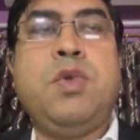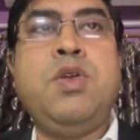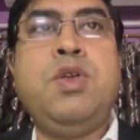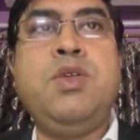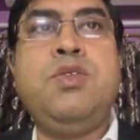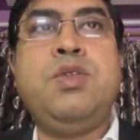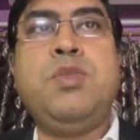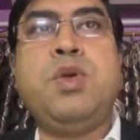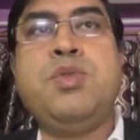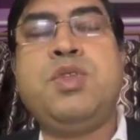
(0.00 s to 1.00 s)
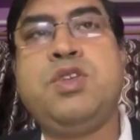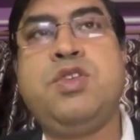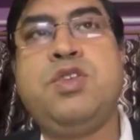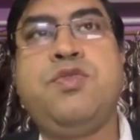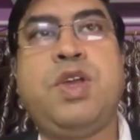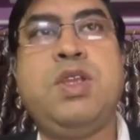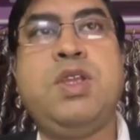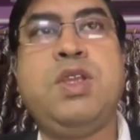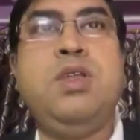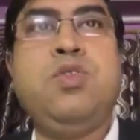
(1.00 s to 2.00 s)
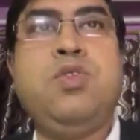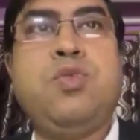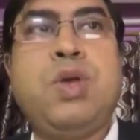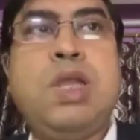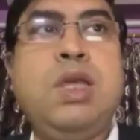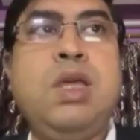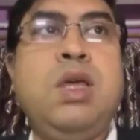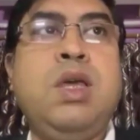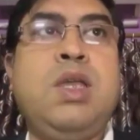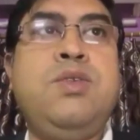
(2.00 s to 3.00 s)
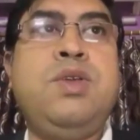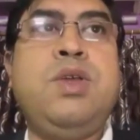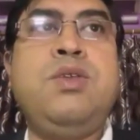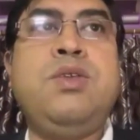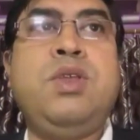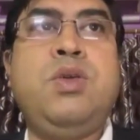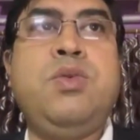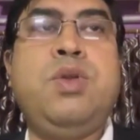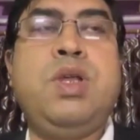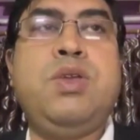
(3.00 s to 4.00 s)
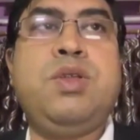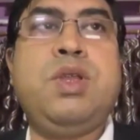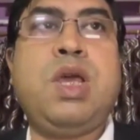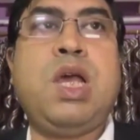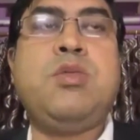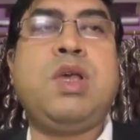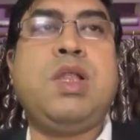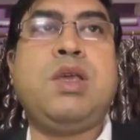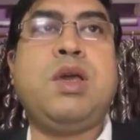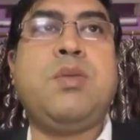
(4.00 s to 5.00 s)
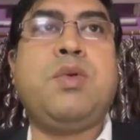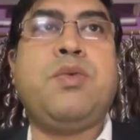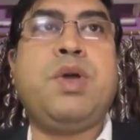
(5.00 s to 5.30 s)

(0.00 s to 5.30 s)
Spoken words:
Monitoring symptoms such as fatigue, swelling, and changes in urination helps healthcare